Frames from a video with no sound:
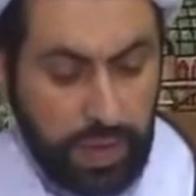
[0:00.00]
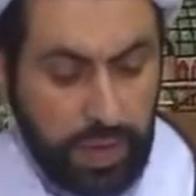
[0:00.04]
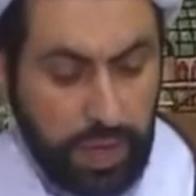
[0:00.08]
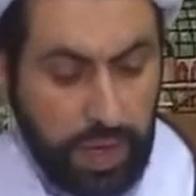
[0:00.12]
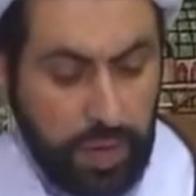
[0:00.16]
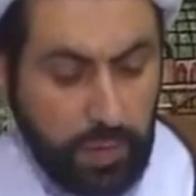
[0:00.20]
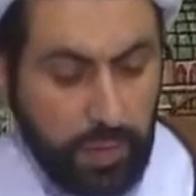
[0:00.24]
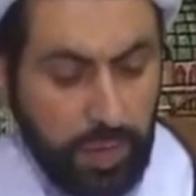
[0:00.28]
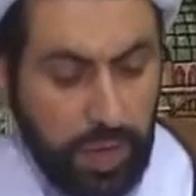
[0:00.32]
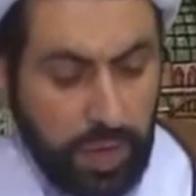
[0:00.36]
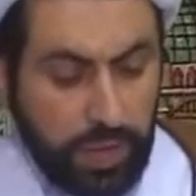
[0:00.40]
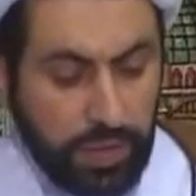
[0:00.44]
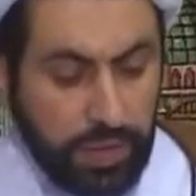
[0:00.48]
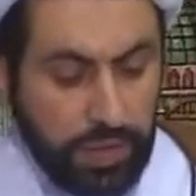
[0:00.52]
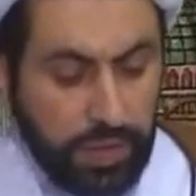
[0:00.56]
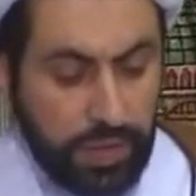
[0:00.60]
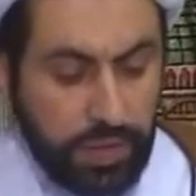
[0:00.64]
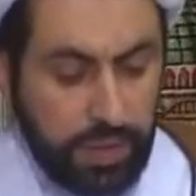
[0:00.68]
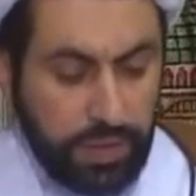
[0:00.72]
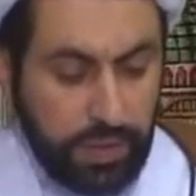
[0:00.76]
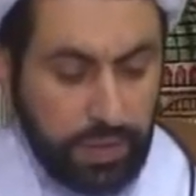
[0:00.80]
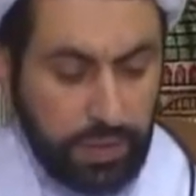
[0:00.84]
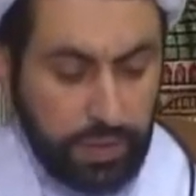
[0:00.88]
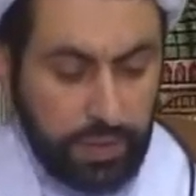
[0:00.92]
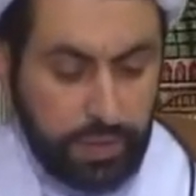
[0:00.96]
Among
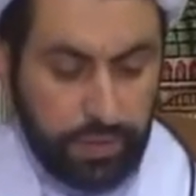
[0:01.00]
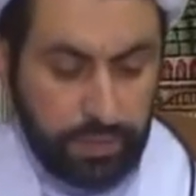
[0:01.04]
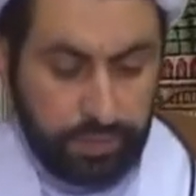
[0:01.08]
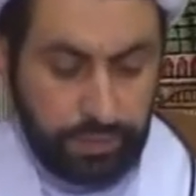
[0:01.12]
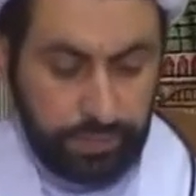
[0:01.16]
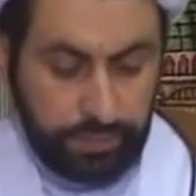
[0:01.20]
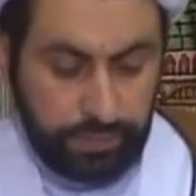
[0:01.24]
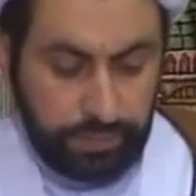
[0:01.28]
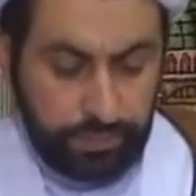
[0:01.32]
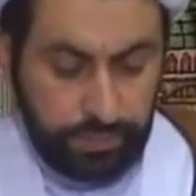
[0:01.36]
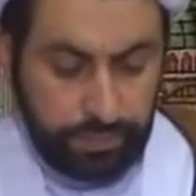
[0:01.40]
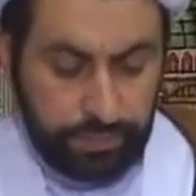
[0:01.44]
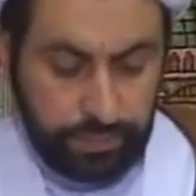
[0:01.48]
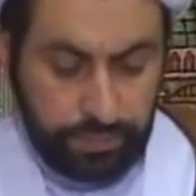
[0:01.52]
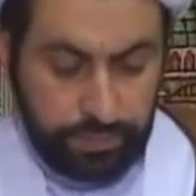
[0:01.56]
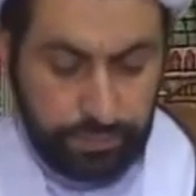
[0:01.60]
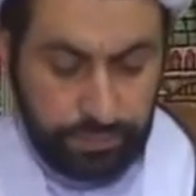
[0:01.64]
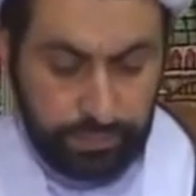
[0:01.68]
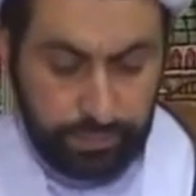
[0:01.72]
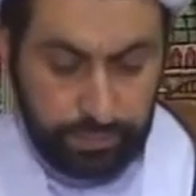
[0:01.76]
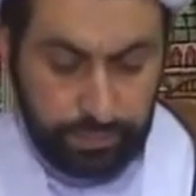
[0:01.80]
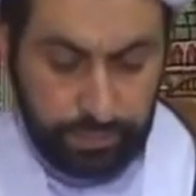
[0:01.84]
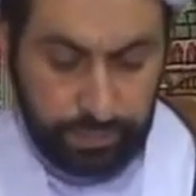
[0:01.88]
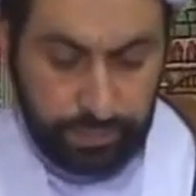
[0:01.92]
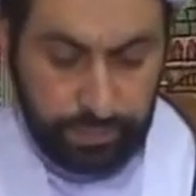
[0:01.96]
the
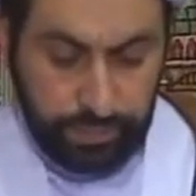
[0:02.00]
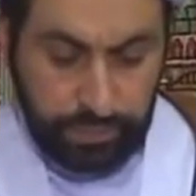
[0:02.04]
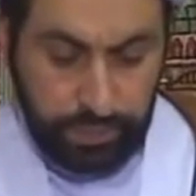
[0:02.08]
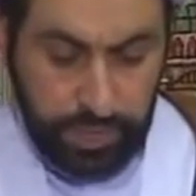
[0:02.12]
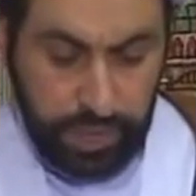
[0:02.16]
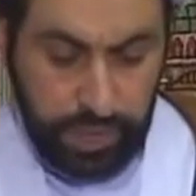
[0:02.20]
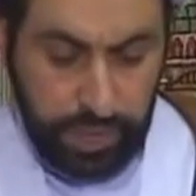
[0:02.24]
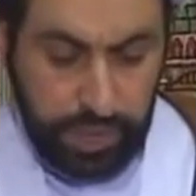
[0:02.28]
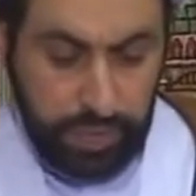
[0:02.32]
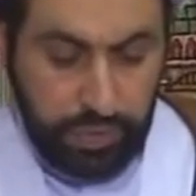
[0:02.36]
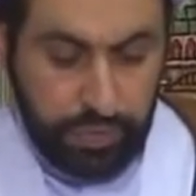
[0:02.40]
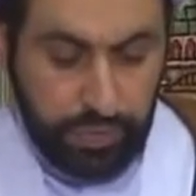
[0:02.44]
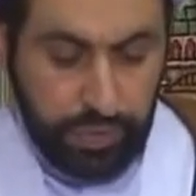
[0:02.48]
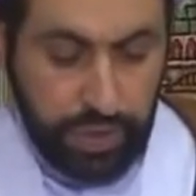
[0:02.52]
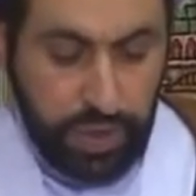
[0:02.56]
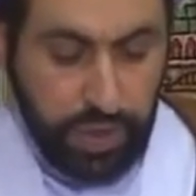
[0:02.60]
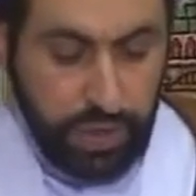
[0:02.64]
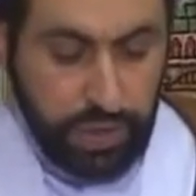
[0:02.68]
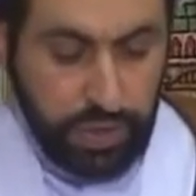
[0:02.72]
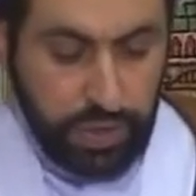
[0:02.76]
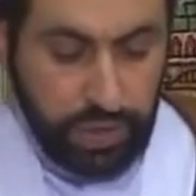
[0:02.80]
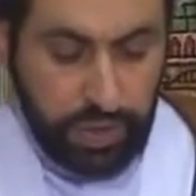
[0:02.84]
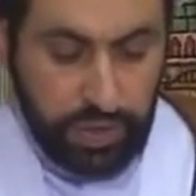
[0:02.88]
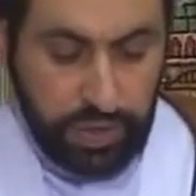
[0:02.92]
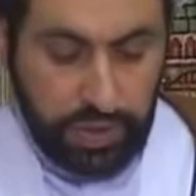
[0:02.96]

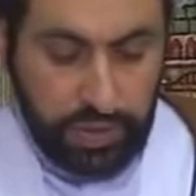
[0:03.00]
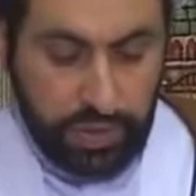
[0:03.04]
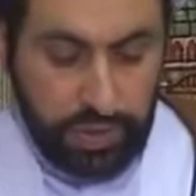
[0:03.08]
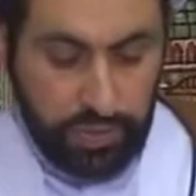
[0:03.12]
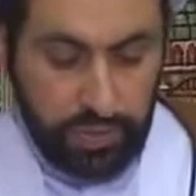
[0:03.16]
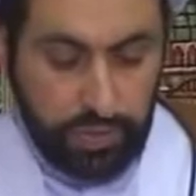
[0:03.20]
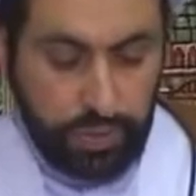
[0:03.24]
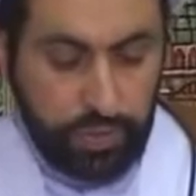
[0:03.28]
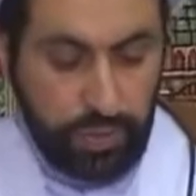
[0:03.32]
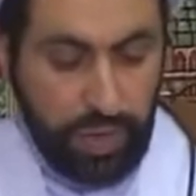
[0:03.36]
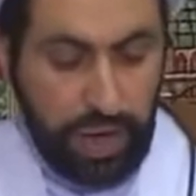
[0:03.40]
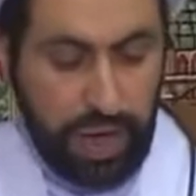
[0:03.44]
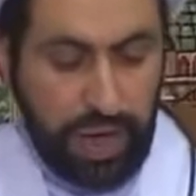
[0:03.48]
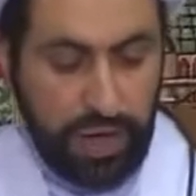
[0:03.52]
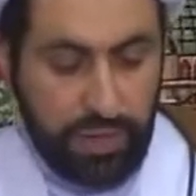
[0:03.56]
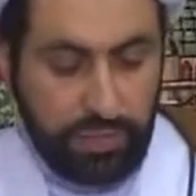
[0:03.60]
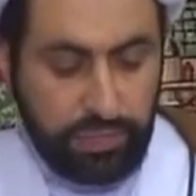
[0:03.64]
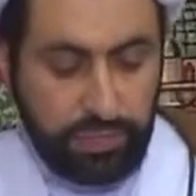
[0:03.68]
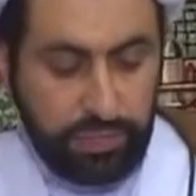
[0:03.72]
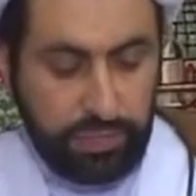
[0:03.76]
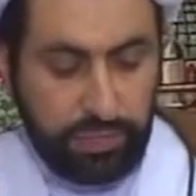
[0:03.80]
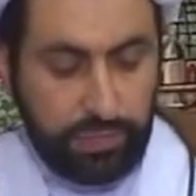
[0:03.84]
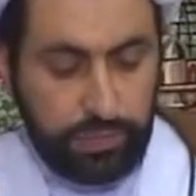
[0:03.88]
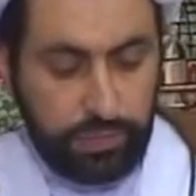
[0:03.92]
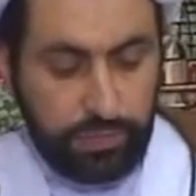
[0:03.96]
religions who
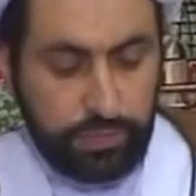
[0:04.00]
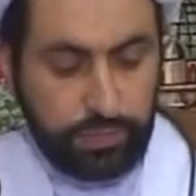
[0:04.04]
have